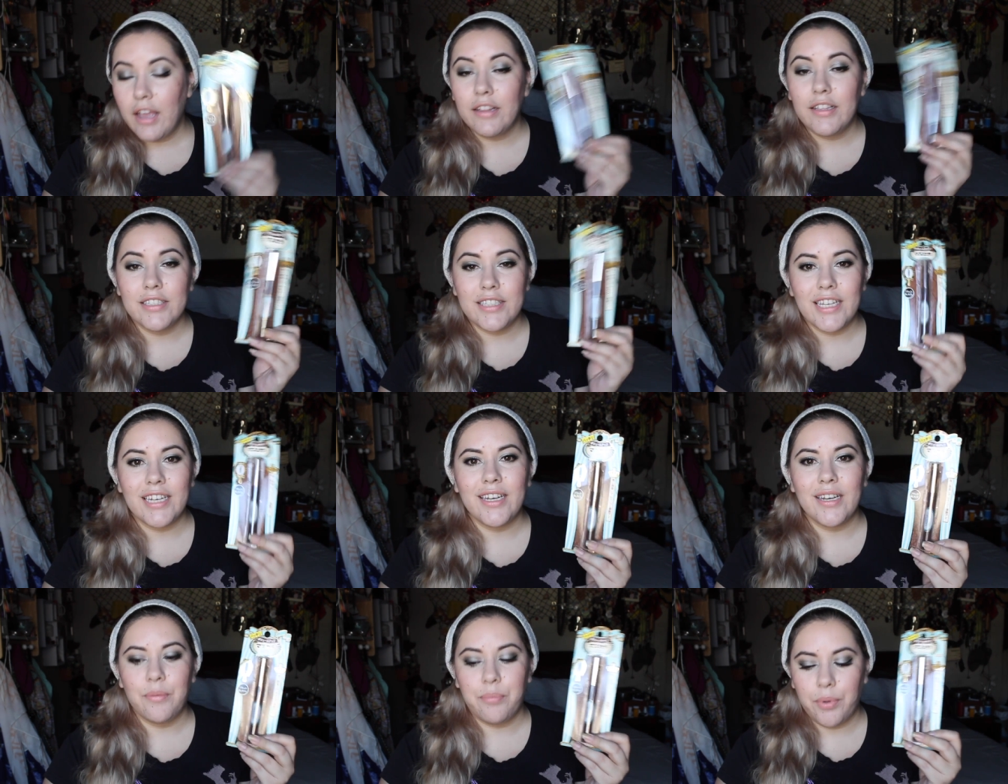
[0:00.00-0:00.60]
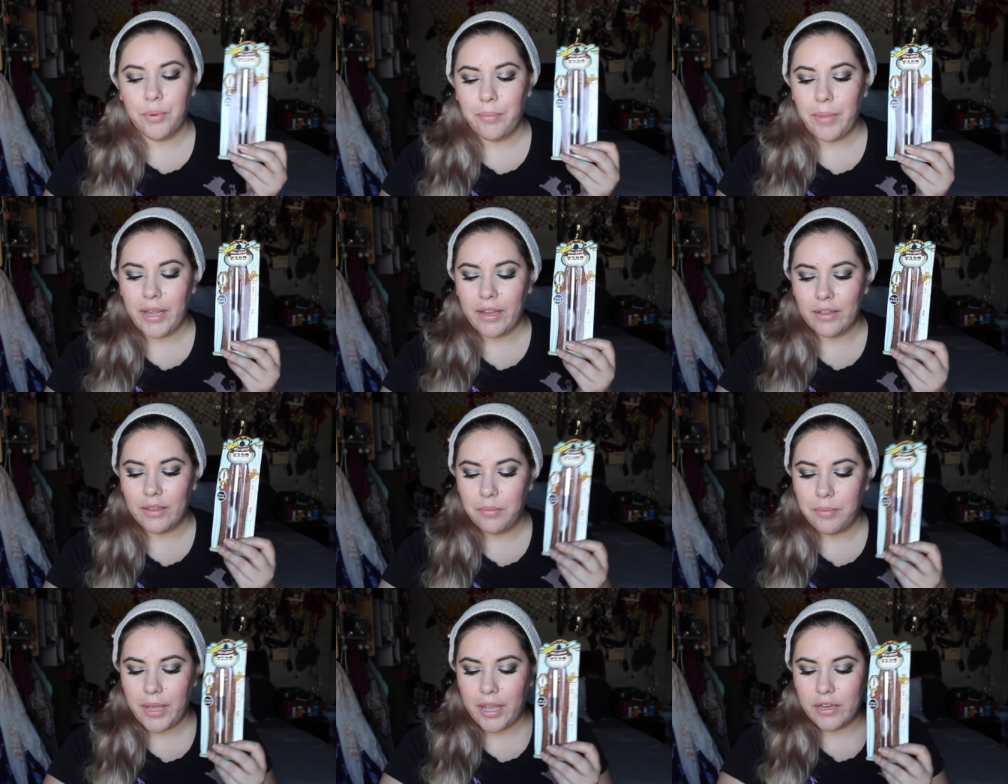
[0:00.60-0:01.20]
And this I did put
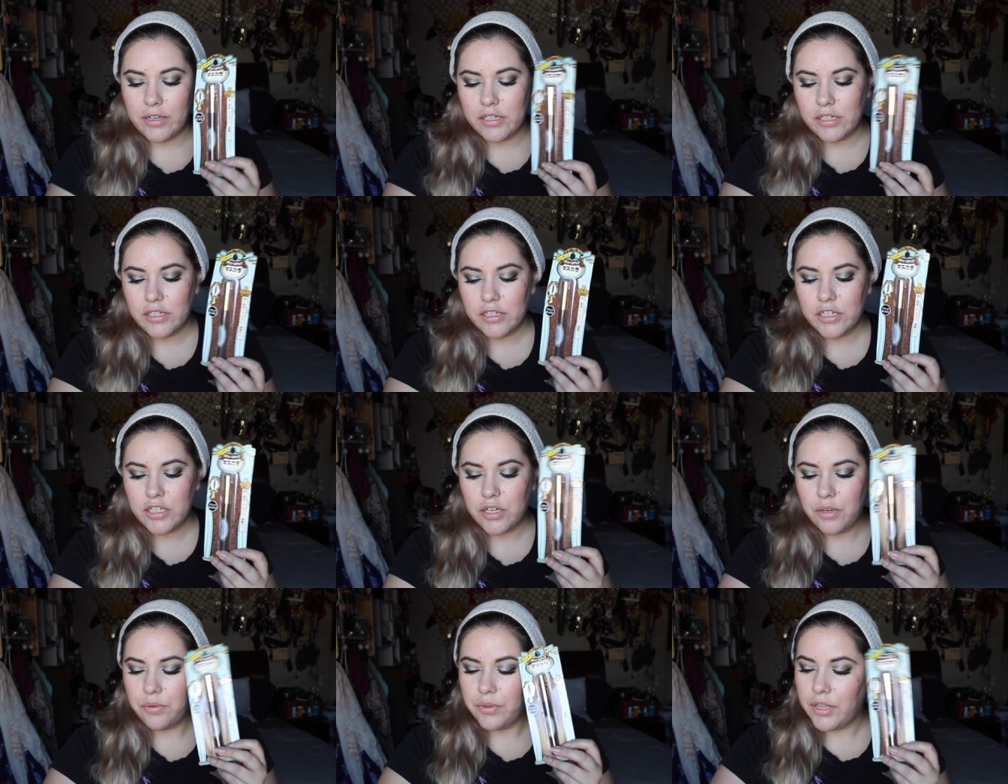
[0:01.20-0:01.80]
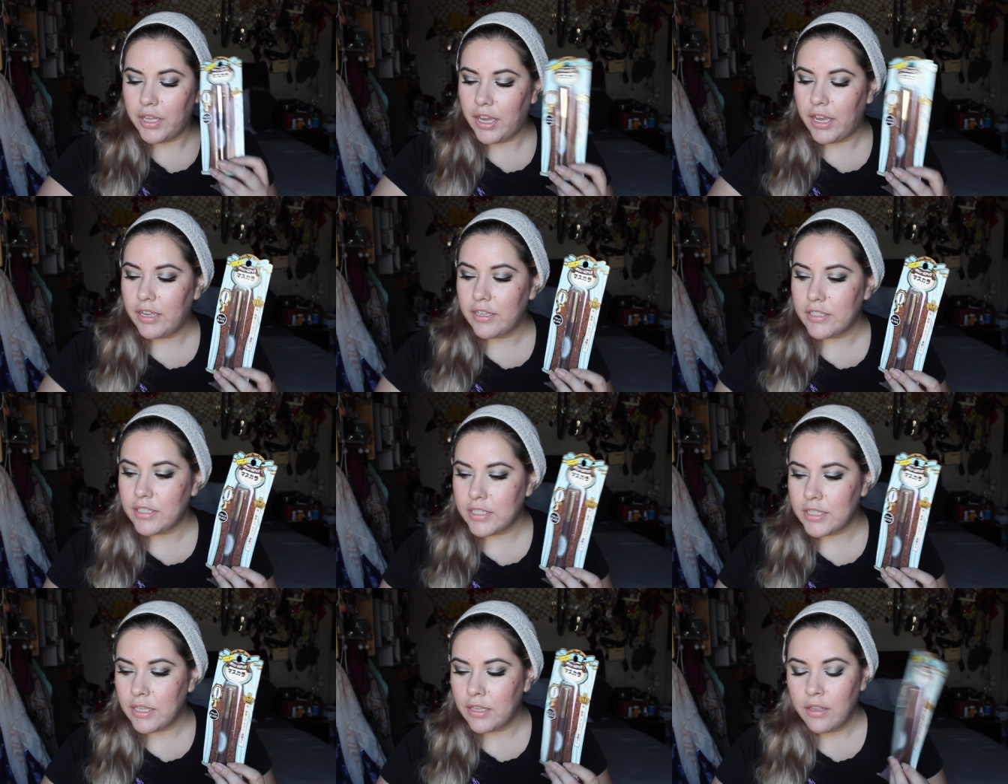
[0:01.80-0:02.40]
back in the packaging to share with you
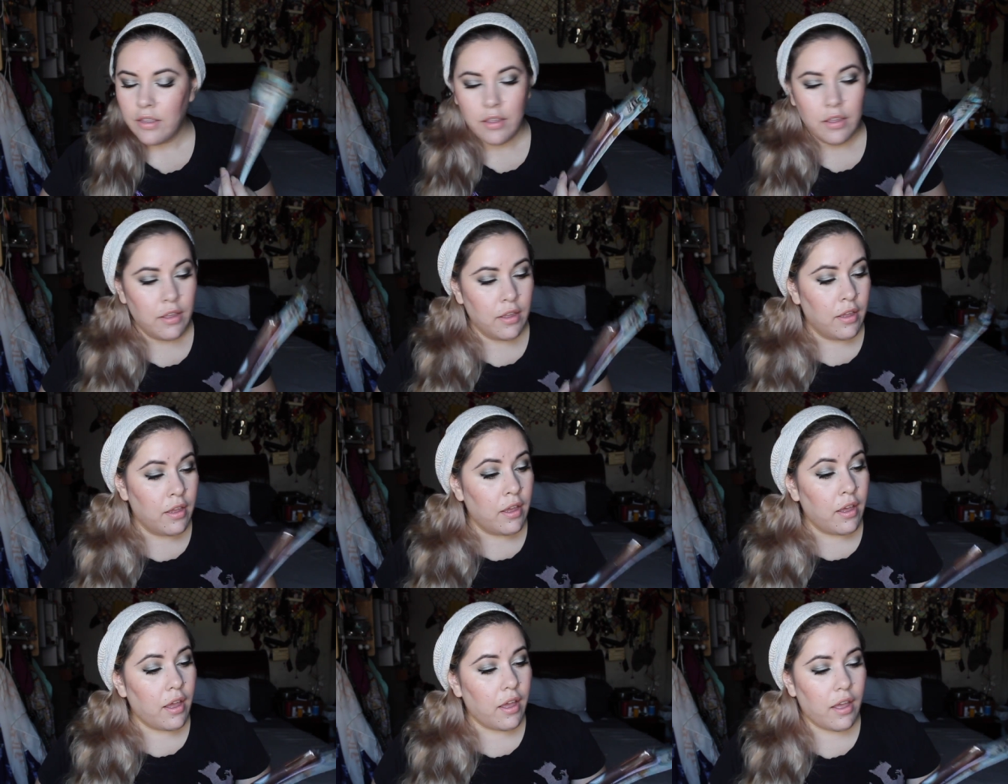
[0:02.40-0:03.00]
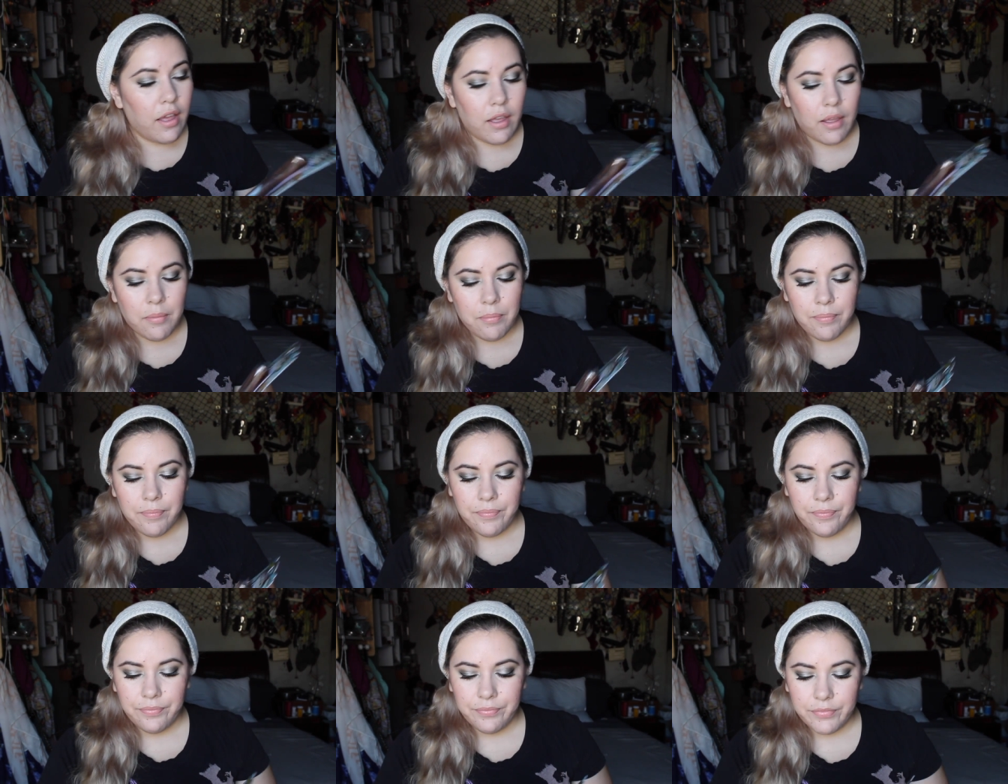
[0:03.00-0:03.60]

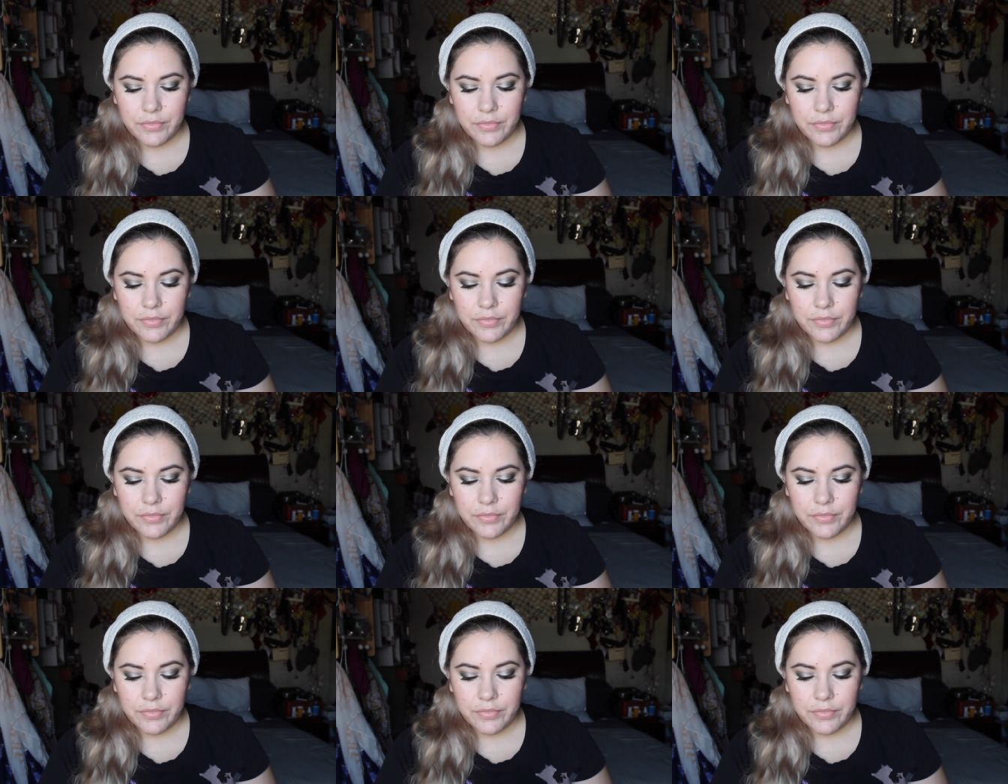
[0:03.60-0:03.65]
guys.